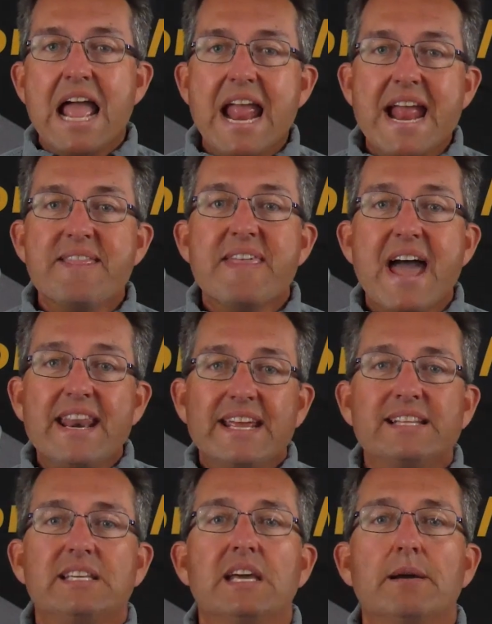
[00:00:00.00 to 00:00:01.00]
And that
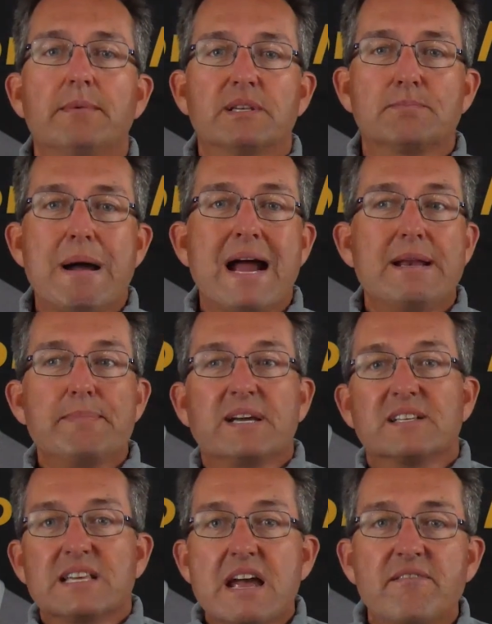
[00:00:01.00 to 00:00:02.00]
ATM is mine
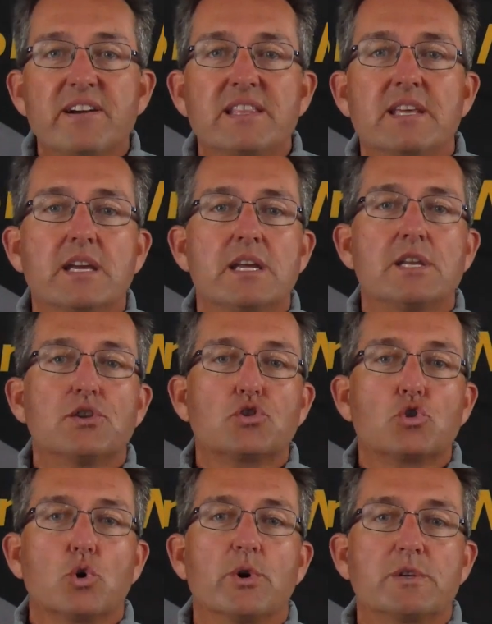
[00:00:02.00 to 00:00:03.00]
because everything in the
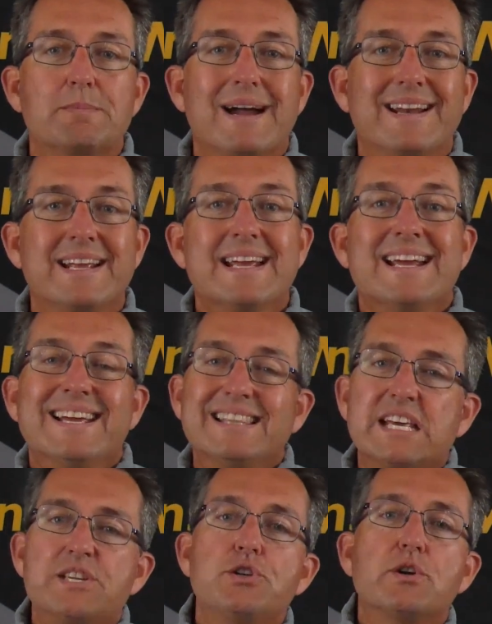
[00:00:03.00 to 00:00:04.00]
store is mine,
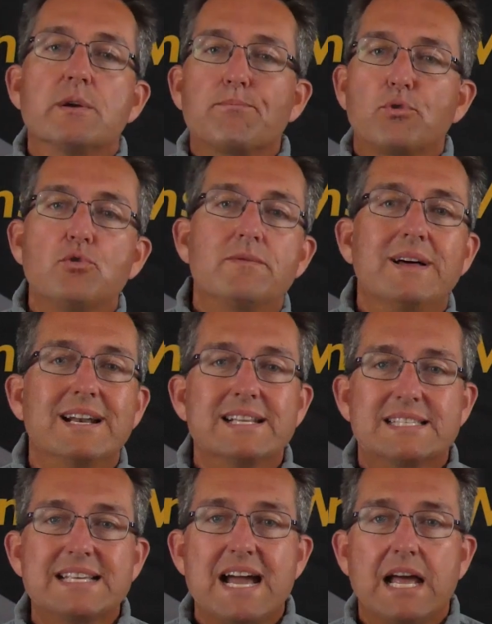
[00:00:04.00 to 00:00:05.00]
unless you can prove that
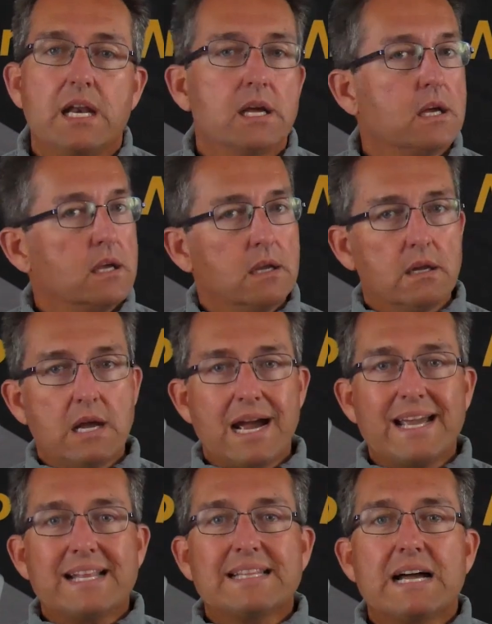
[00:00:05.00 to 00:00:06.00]
it's not. I
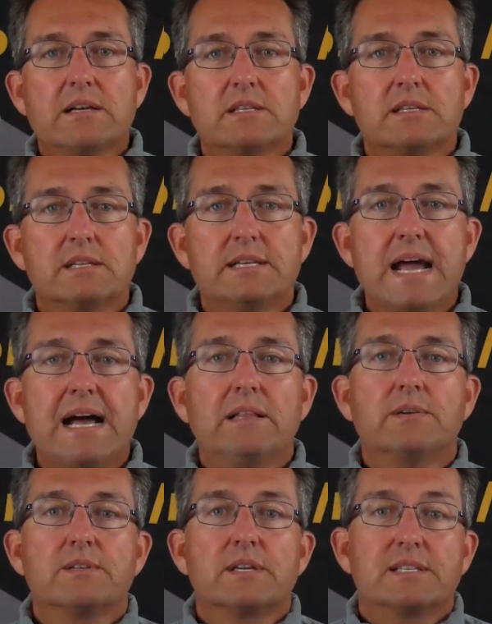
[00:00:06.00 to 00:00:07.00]
got thousands of
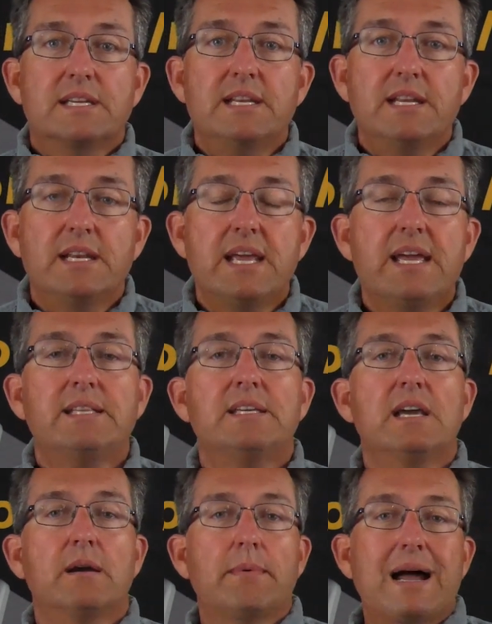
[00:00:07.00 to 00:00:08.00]
dollars sitting in the
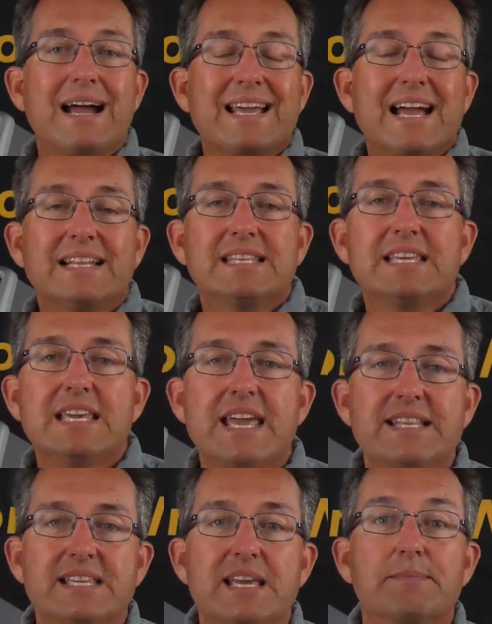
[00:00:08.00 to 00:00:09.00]
ATM. I got
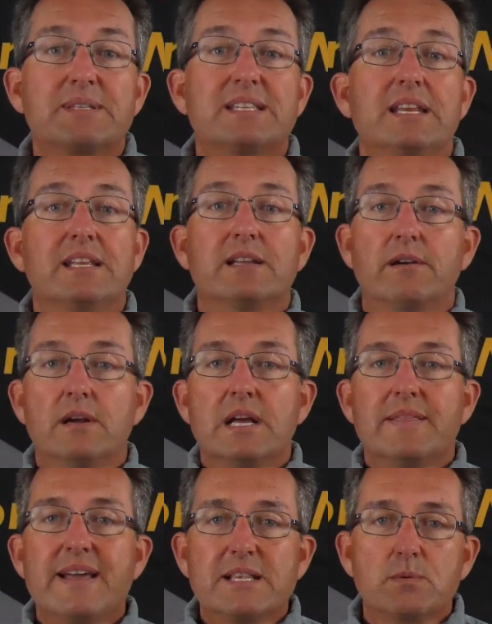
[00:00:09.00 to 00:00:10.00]
the ATM sitting there.
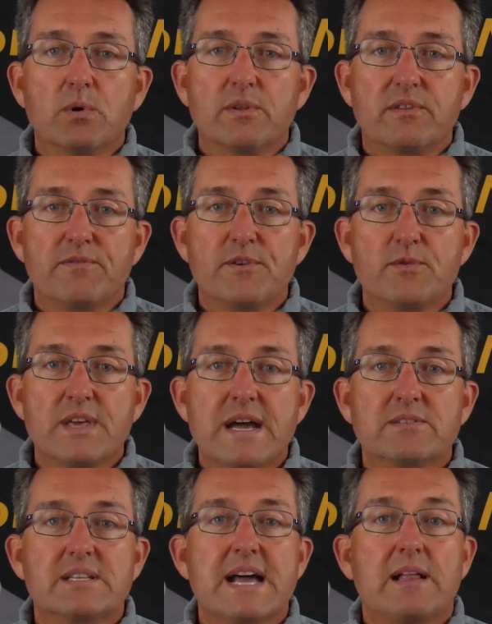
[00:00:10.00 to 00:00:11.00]
That's worth a few
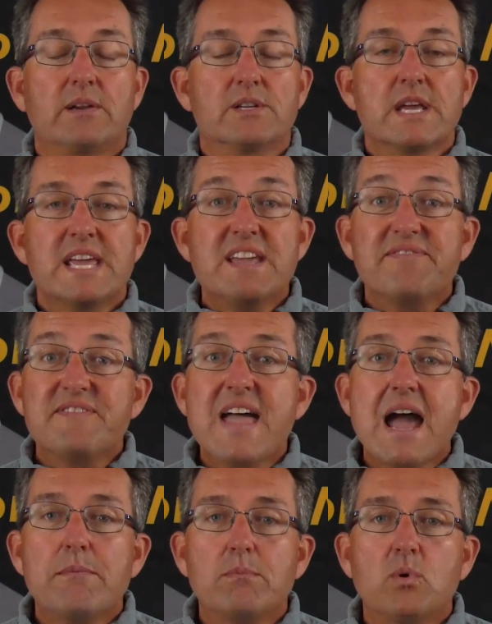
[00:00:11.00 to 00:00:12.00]
thousand dollars, if
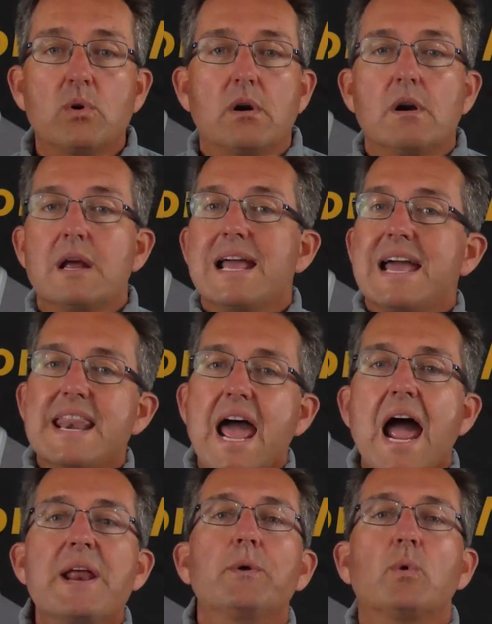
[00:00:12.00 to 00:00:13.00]
not more. And
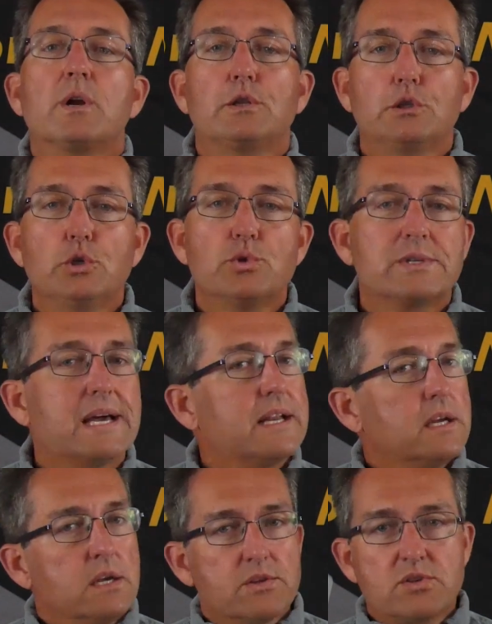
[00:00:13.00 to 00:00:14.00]
I don't want to lose that.
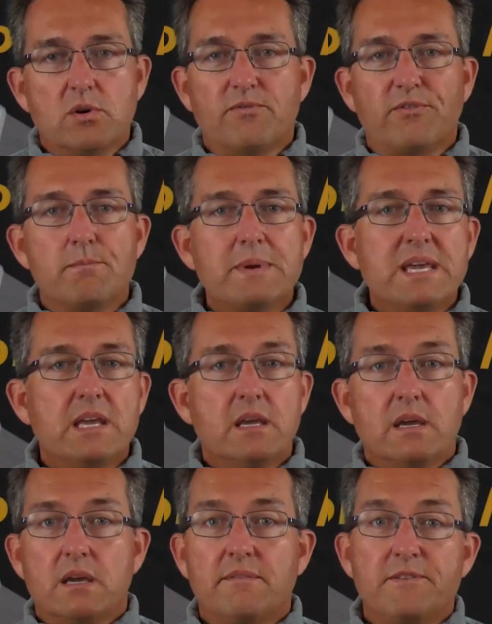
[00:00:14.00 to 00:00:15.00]
So for me,
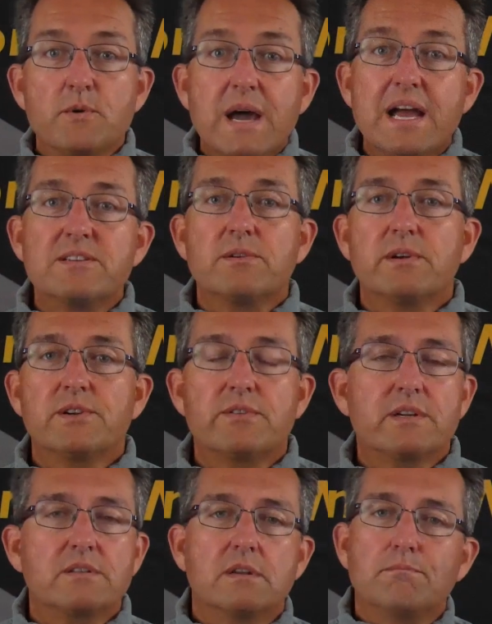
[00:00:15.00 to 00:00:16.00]
if you guys are
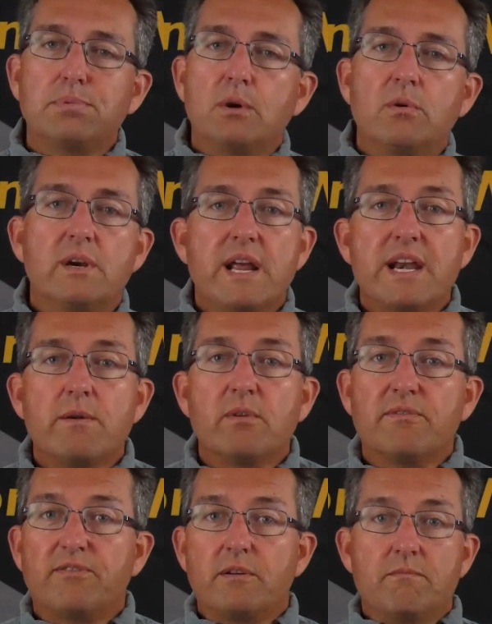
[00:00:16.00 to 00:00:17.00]
interested in blowing
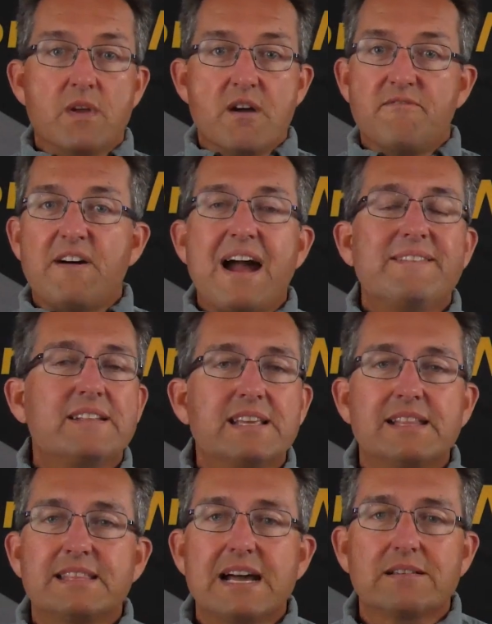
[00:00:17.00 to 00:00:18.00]
anywhere from $5,000 to
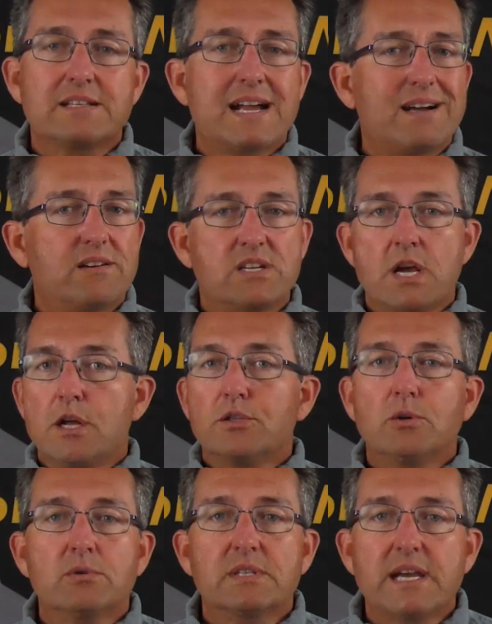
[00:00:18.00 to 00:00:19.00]
$10,000,
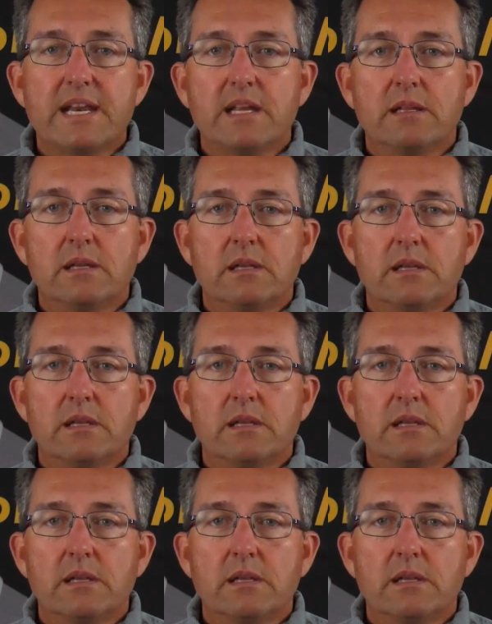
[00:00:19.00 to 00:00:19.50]
don't sign an